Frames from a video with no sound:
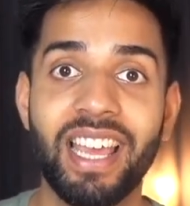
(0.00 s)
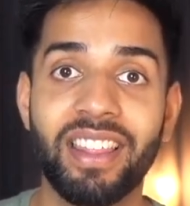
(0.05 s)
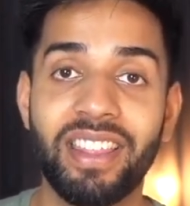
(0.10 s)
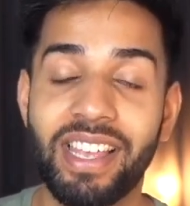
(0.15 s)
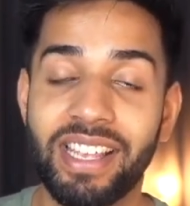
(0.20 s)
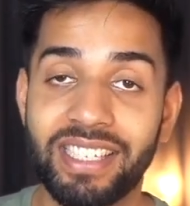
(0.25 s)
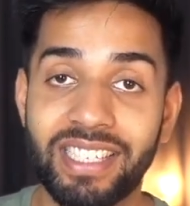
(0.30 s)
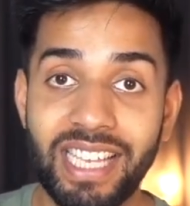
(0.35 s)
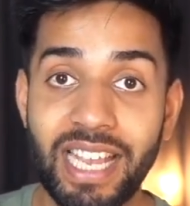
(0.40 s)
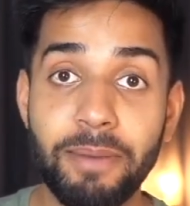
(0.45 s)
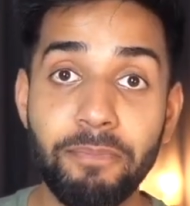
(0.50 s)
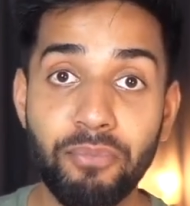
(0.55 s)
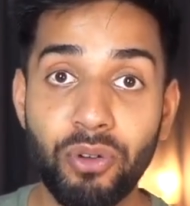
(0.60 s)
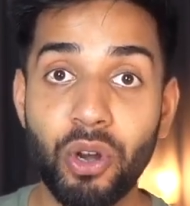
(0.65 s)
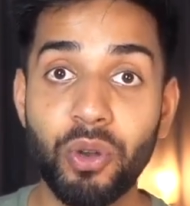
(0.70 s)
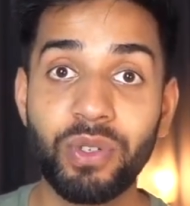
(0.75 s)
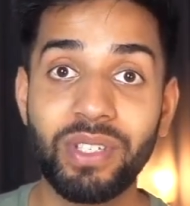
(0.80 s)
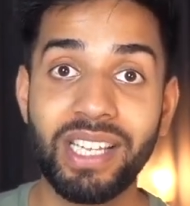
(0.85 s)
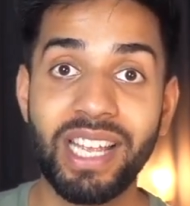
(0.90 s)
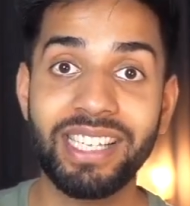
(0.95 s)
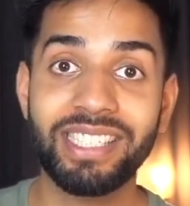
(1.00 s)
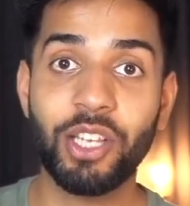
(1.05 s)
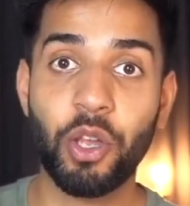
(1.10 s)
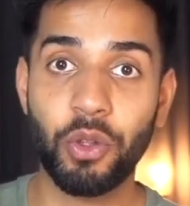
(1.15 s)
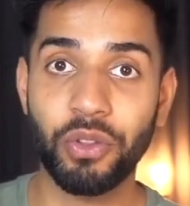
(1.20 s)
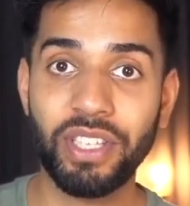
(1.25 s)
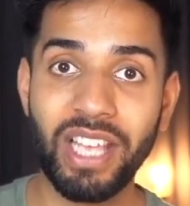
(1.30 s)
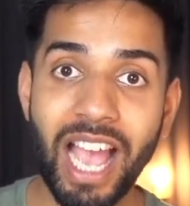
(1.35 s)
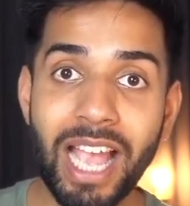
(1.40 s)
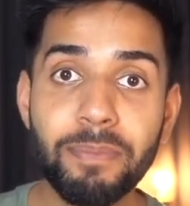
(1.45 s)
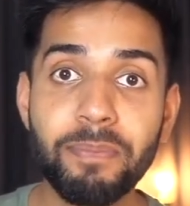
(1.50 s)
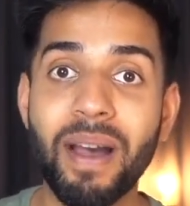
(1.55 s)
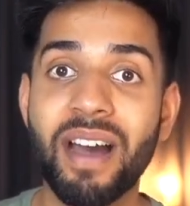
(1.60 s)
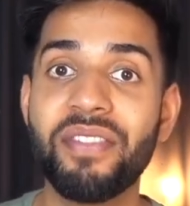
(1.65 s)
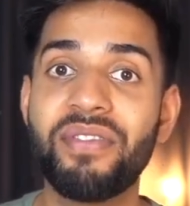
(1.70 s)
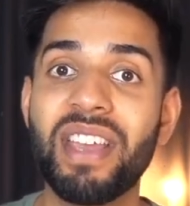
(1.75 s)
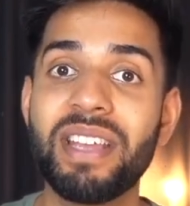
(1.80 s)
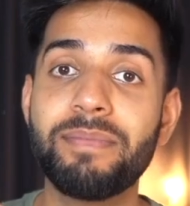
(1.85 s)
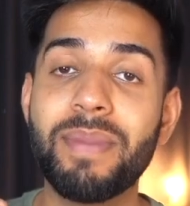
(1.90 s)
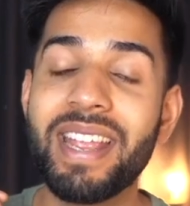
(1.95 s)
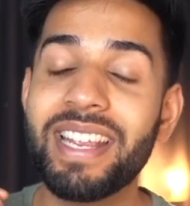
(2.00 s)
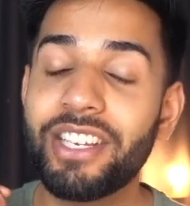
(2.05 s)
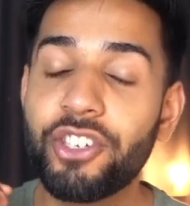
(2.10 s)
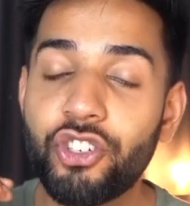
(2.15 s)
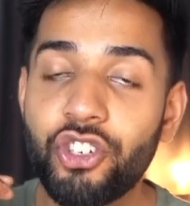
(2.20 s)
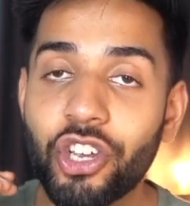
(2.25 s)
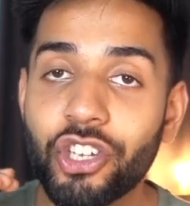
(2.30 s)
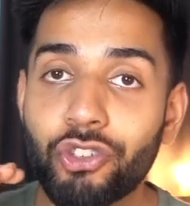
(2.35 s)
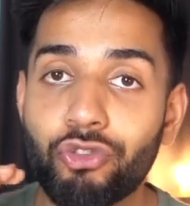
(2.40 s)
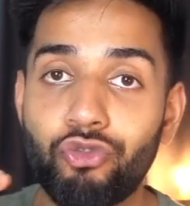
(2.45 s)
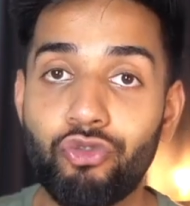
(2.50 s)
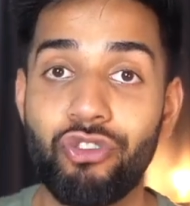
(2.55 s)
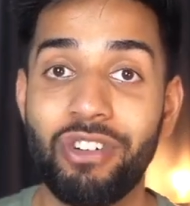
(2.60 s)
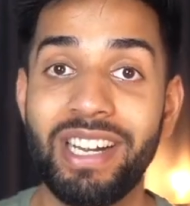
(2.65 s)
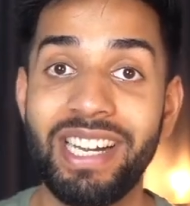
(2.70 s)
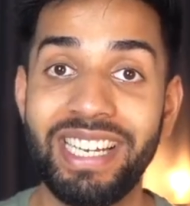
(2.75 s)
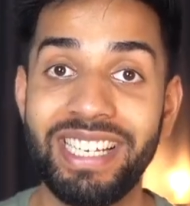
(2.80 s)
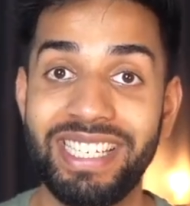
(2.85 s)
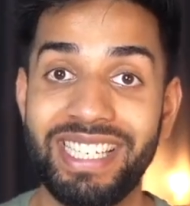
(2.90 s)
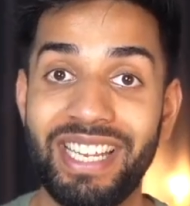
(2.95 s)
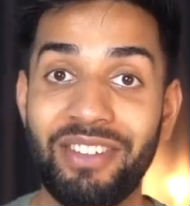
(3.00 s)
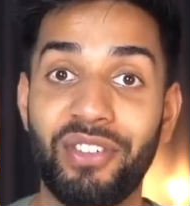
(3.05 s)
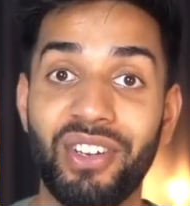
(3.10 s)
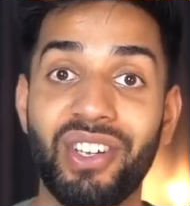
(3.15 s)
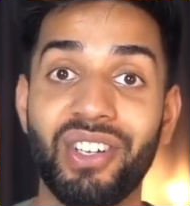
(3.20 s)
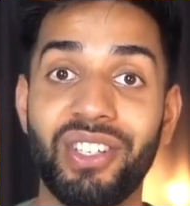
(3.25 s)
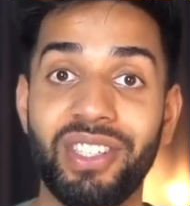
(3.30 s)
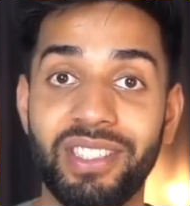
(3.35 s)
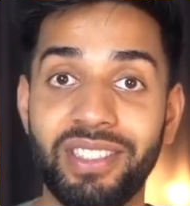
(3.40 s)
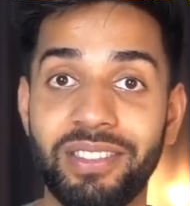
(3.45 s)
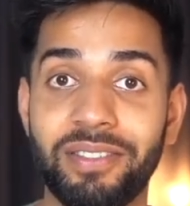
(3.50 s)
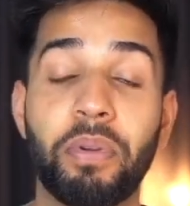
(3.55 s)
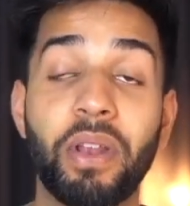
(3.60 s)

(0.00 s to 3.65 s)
That same process on the iPad they make just really difficult.